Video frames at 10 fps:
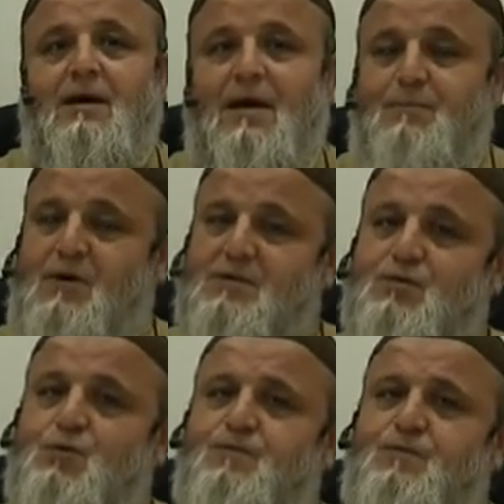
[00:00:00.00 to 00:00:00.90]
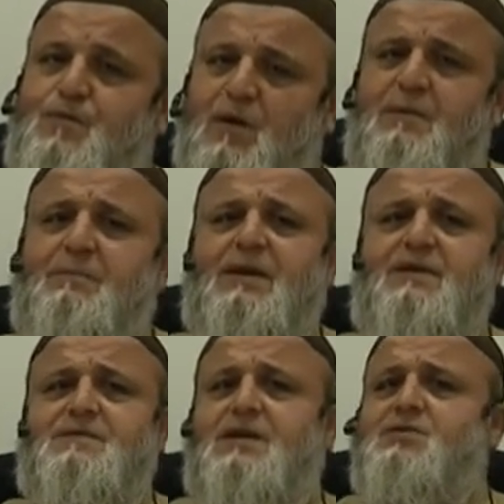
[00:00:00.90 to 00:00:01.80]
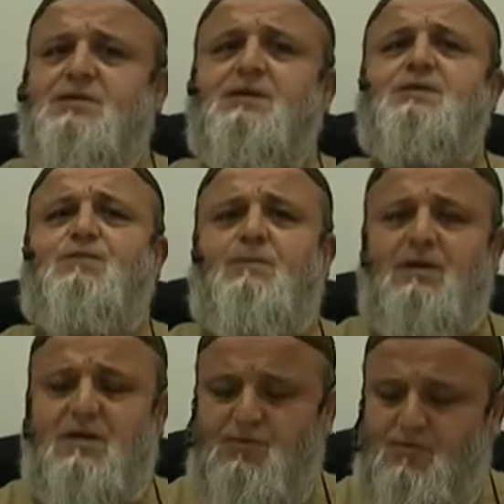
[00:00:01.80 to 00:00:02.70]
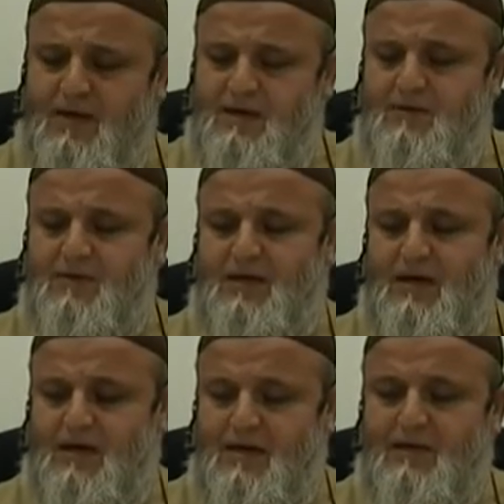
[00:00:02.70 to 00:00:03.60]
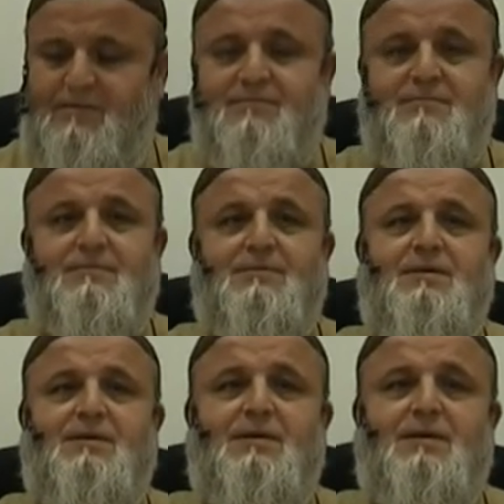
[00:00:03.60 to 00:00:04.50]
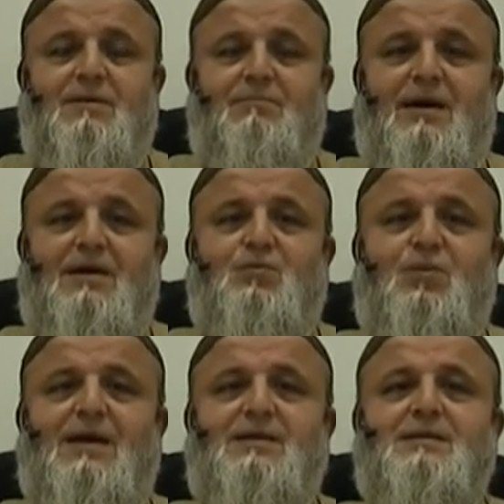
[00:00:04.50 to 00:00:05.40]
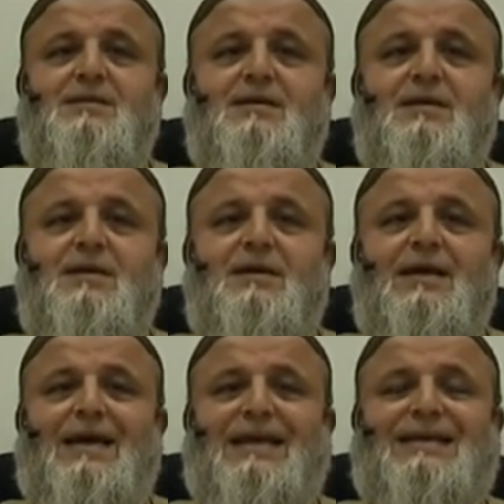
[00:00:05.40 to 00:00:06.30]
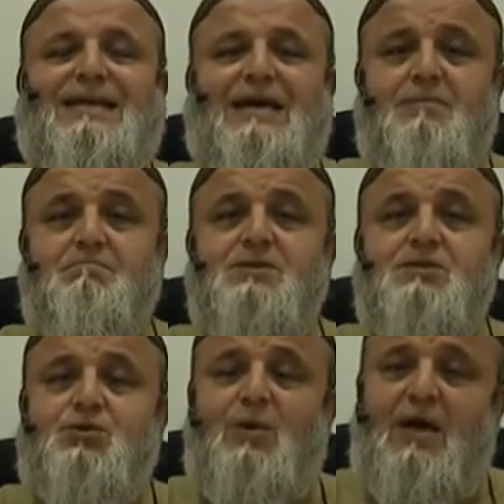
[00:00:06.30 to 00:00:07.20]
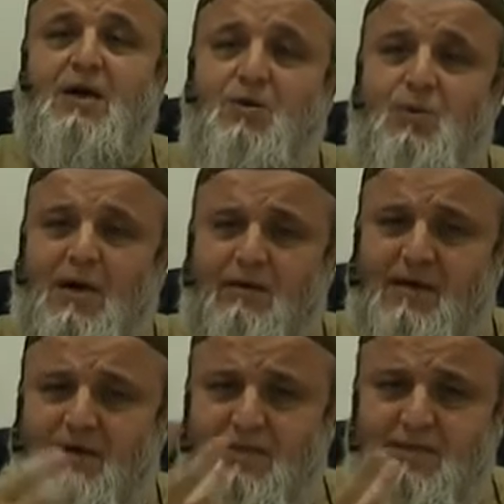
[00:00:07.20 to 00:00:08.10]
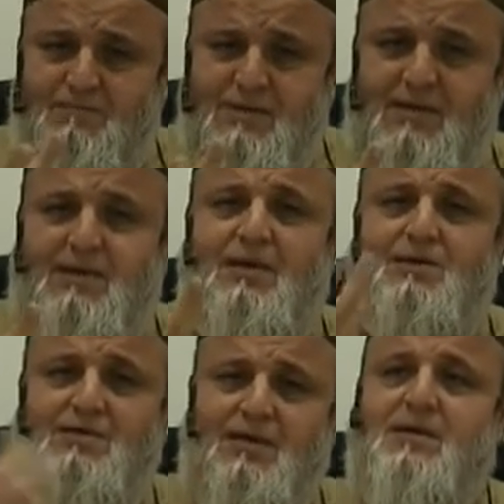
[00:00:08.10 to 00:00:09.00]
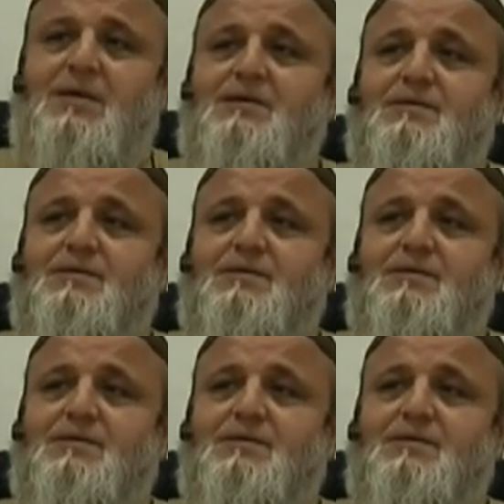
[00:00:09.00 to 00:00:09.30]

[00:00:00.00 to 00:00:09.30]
a person who fully believes that rizq is from Allah subhanahu wa ta'ala, but when it comes to acquiring this particular rizq,